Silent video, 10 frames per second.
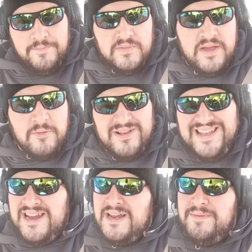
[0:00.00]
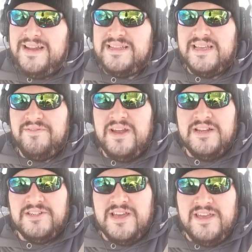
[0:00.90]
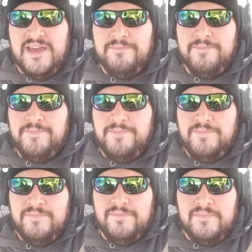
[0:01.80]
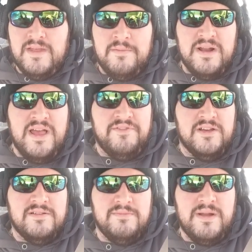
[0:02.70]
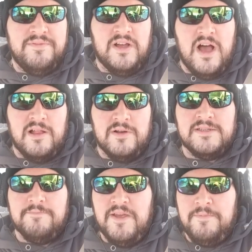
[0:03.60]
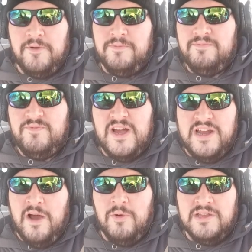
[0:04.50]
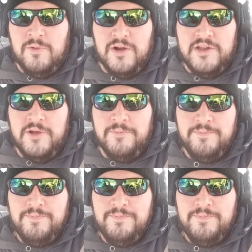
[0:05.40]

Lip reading: I haven't really had anybody take advantage of that yet. I'm gonna have to holler at some people, find out what they want to do.